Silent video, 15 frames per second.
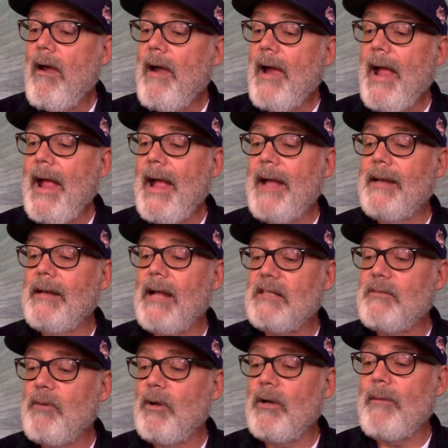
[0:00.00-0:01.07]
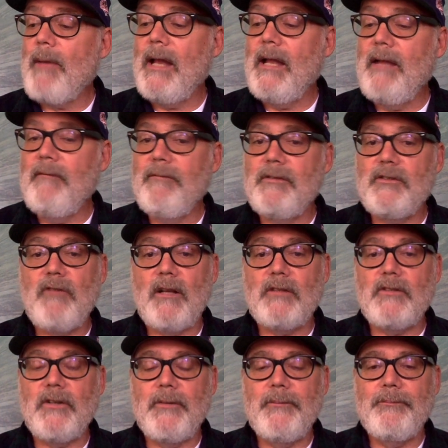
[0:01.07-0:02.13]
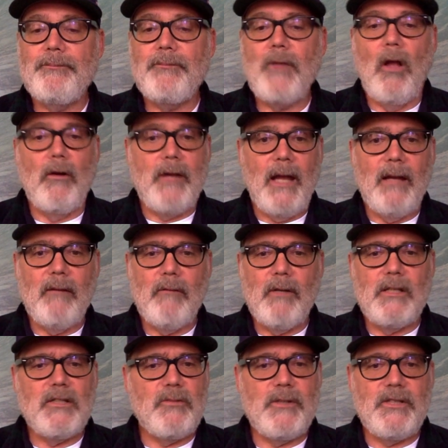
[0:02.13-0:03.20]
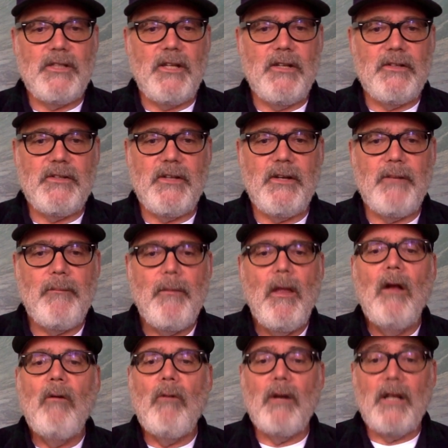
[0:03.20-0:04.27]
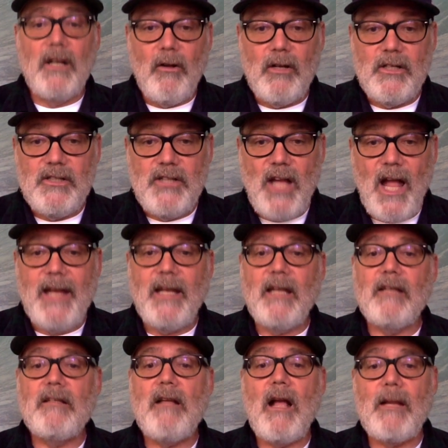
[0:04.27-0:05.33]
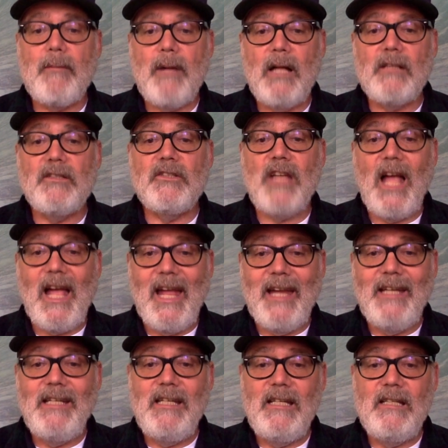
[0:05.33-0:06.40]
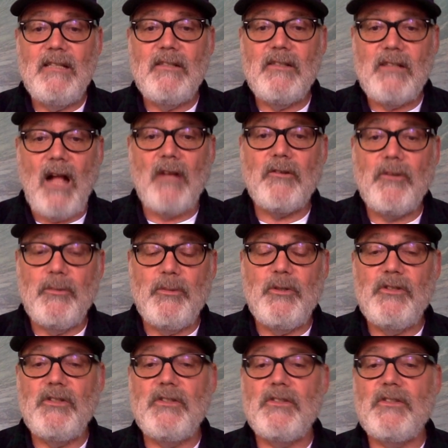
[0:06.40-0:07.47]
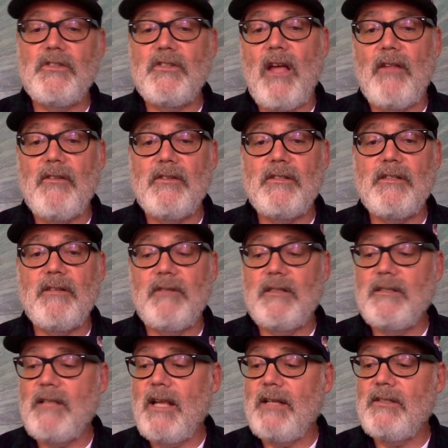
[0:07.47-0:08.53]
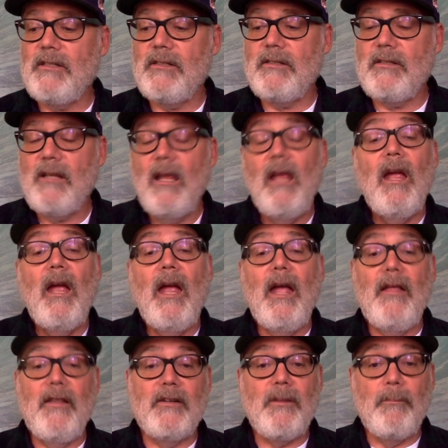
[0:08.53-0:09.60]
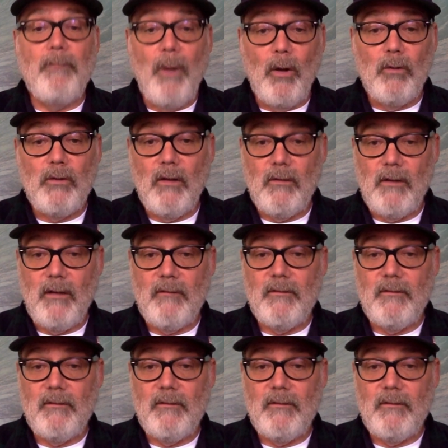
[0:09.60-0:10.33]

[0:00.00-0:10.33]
And I spoke about infrastructure. Okay, we're going to switch gears here. We're going to go to China and talk about Chinese contributions to other civilizations. And there's a boatload of